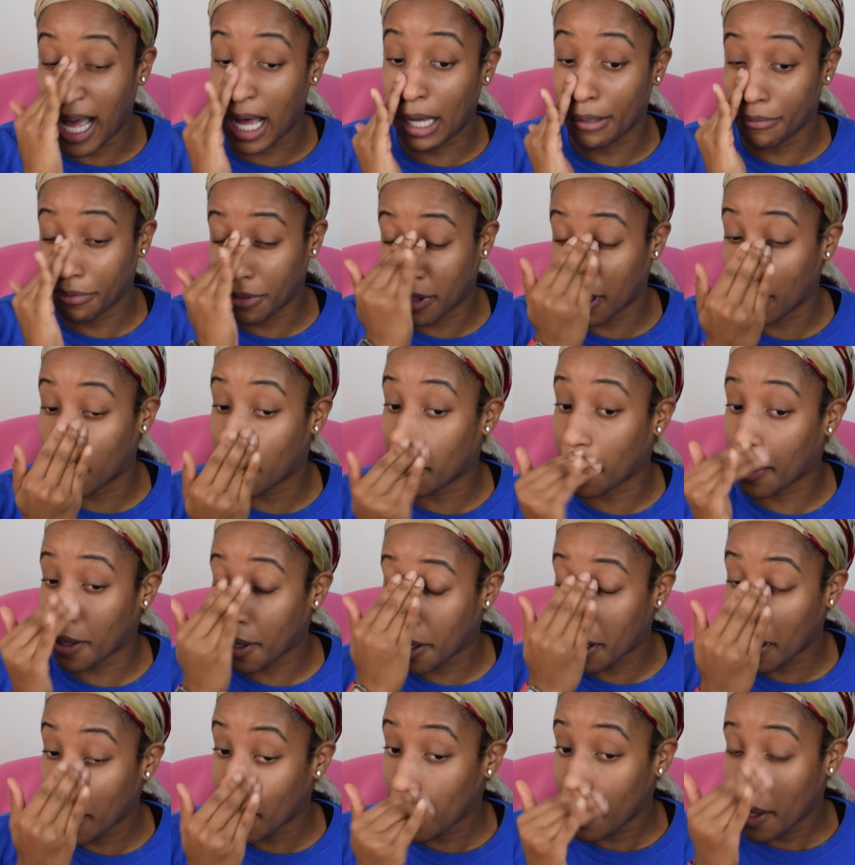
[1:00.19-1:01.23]
out there,
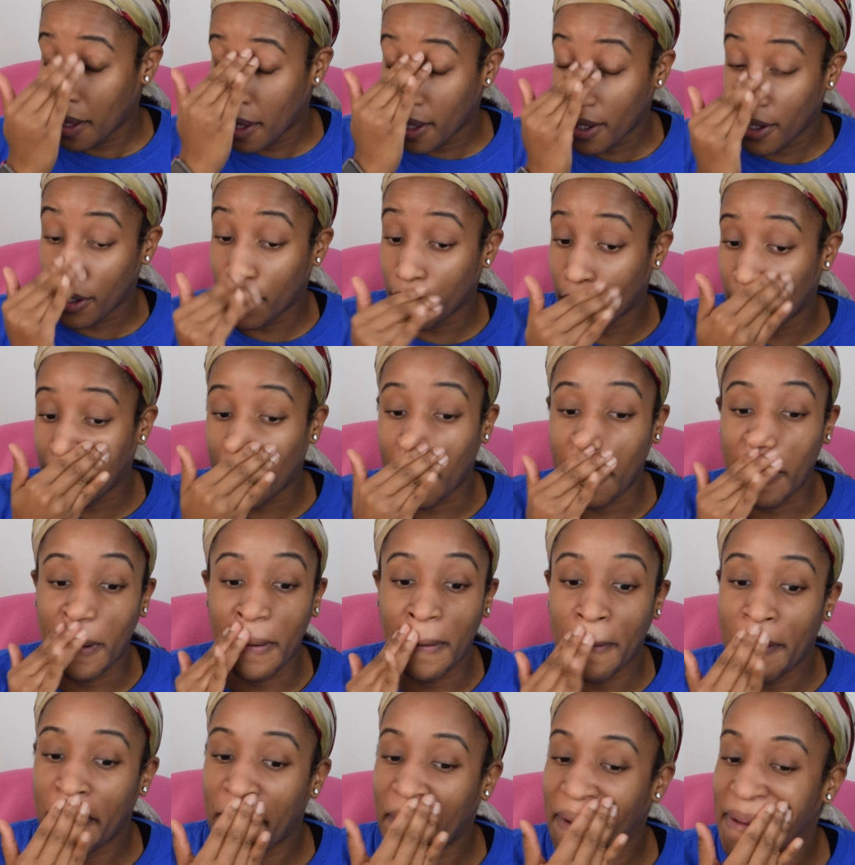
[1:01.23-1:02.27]

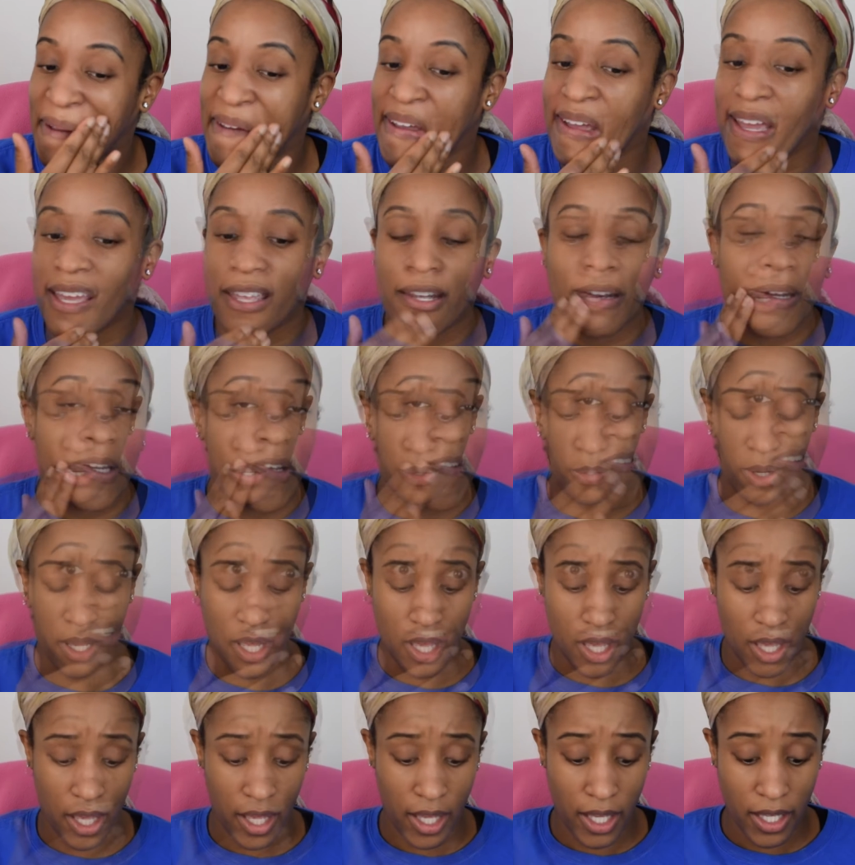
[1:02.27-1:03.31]
and
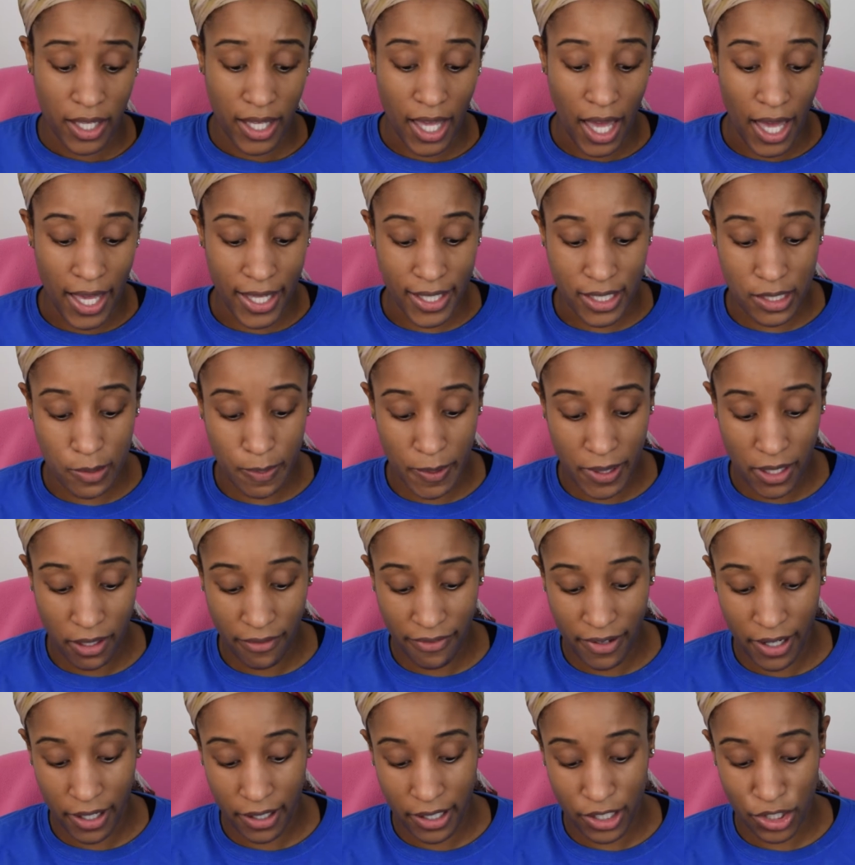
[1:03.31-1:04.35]
yeah, it's been a
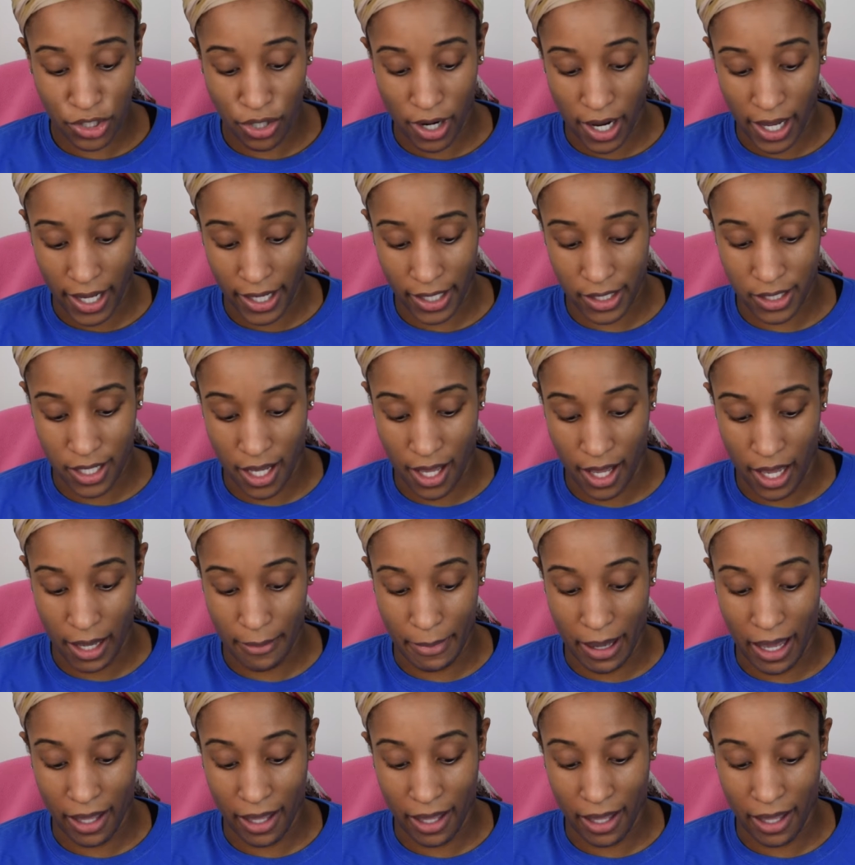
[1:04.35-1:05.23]
very trying time.